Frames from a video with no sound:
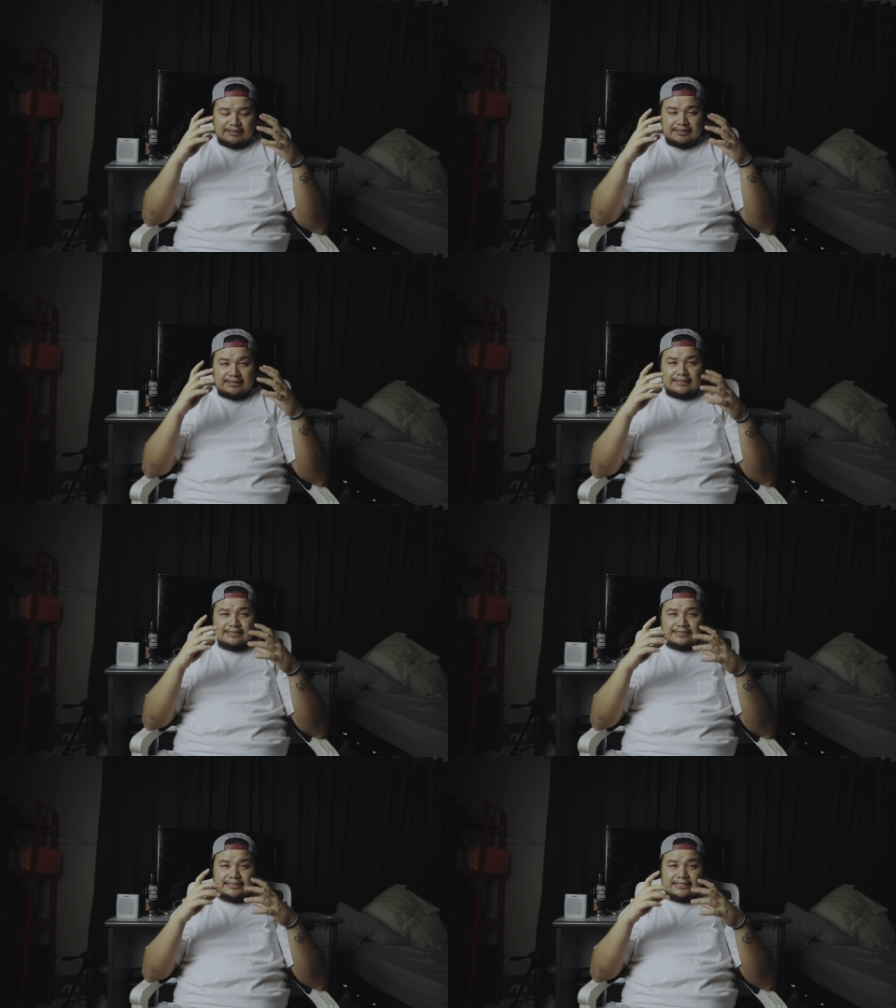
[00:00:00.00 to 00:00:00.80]
the
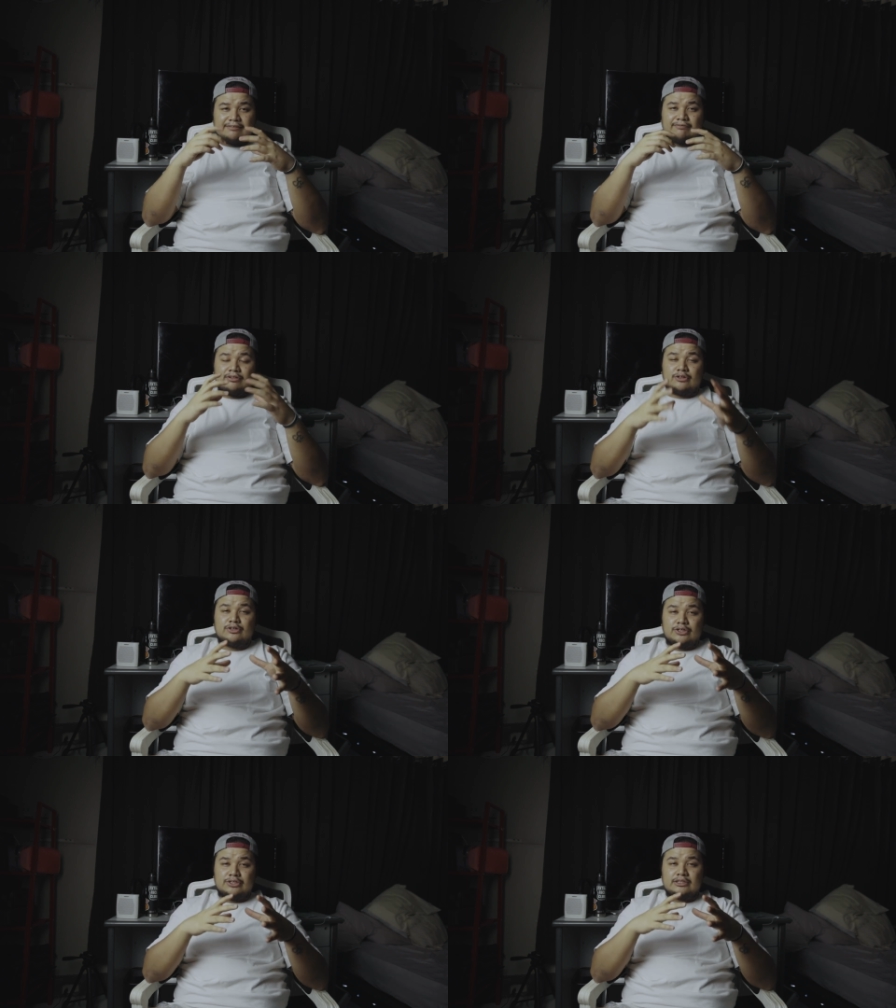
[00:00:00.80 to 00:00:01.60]
things that I've
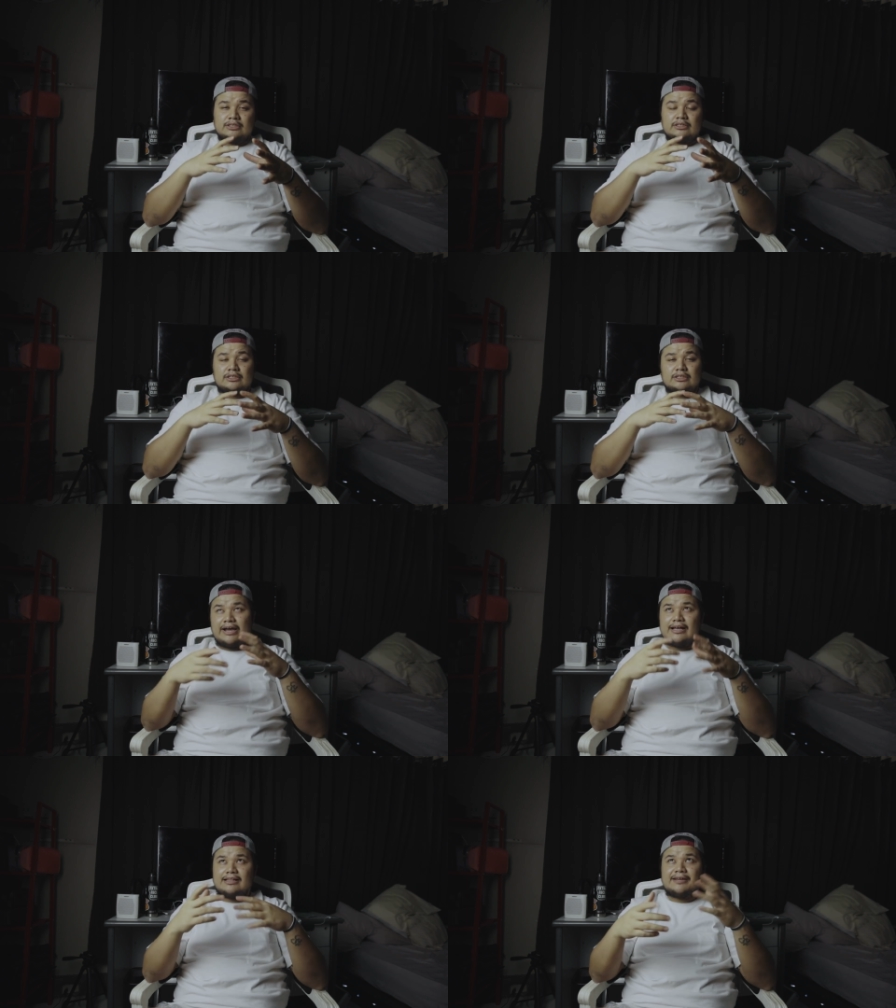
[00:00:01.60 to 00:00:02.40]
learned
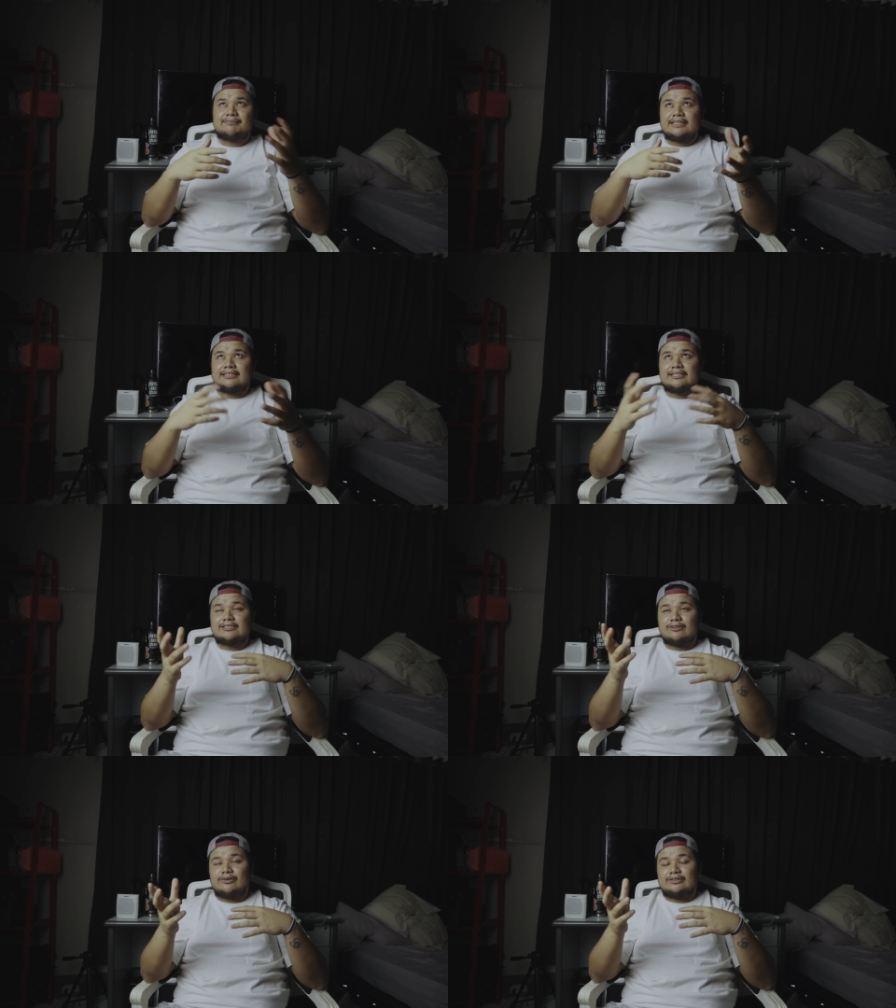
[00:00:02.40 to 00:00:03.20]
while I'm in
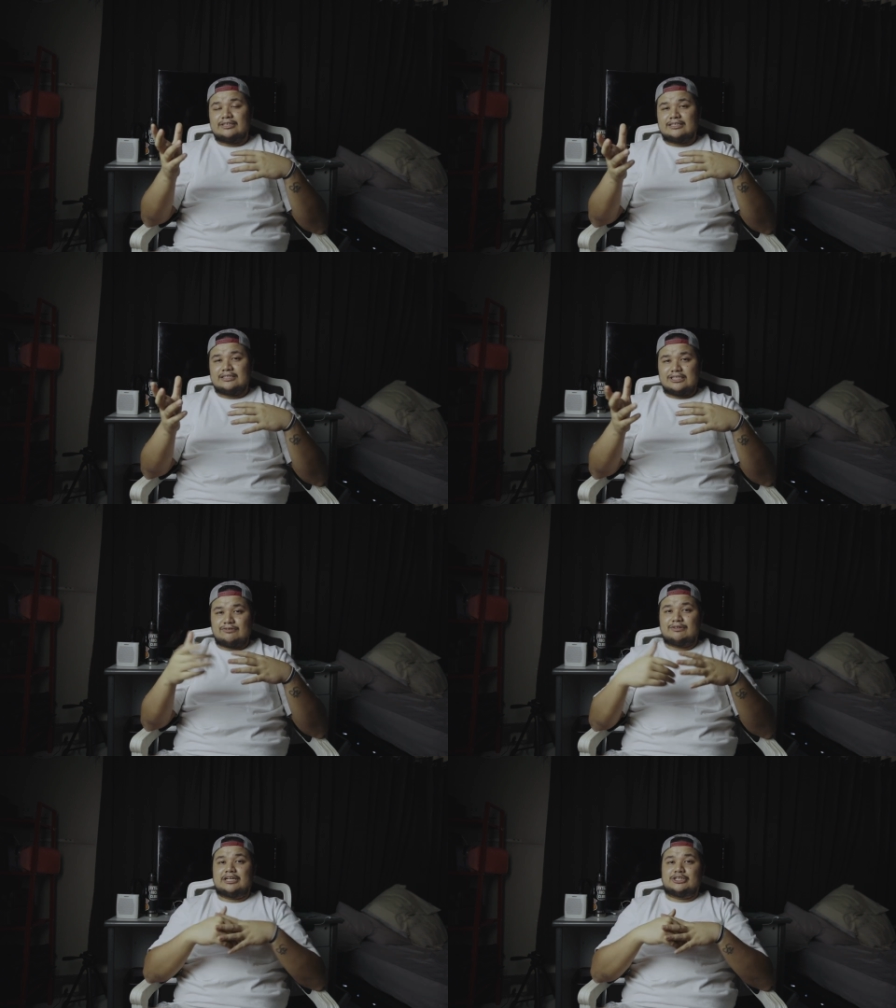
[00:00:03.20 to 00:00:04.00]
this long
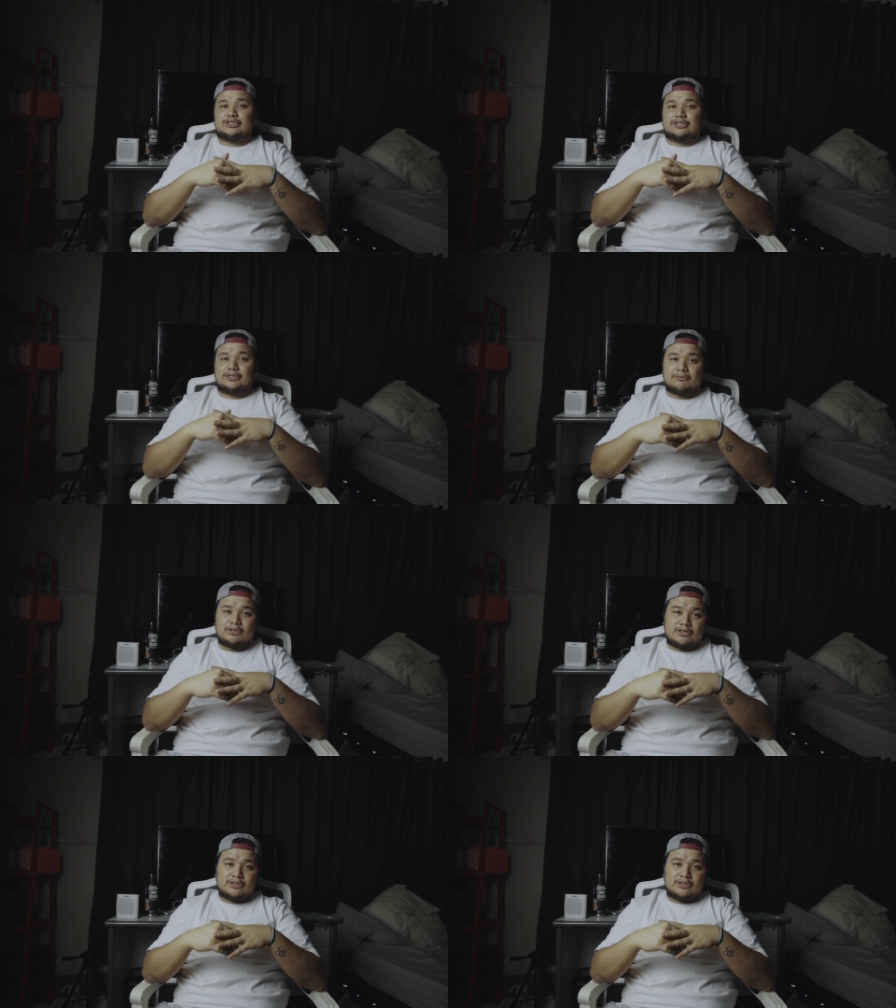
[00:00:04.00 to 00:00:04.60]
distance relationship.